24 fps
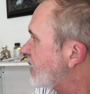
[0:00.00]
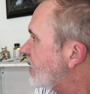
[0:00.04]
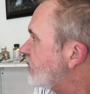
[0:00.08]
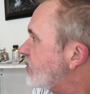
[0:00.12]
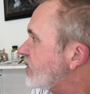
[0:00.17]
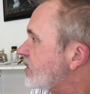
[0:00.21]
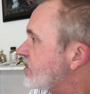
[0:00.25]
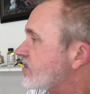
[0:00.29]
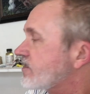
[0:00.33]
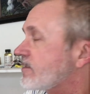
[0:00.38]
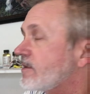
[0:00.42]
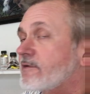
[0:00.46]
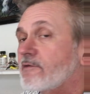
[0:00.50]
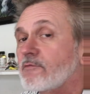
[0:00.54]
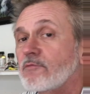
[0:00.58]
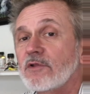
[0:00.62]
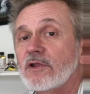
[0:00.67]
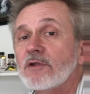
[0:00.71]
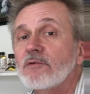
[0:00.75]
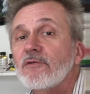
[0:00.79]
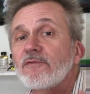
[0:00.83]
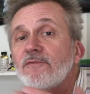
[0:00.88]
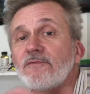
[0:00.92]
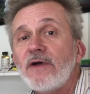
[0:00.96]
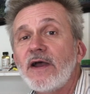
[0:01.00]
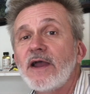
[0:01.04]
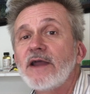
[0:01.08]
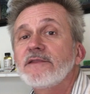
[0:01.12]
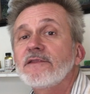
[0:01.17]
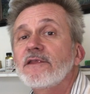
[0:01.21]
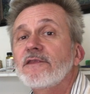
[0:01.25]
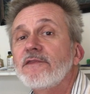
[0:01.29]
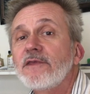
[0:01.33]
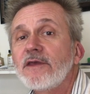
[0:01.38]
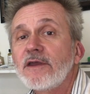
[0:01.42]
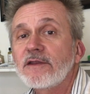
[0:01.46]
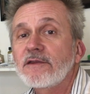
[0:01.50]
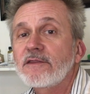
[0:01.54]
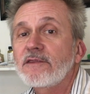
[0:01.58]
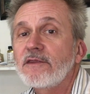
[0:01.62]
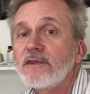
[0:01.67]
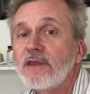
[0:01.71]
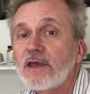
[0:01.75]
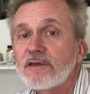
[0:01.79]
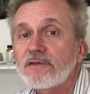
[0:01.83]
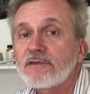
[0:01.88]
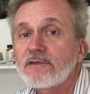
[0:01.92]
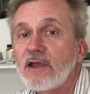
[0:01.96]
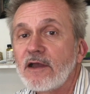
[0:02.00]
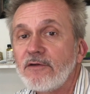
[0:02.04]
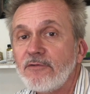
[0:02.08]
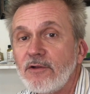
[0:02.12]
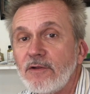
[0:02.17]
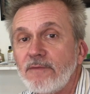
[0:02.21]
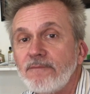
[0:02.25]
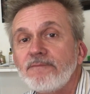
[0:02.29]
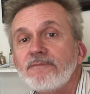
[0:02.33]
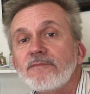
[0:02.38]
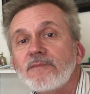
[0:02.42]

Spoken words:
then we can start to really refine the thing to the next level.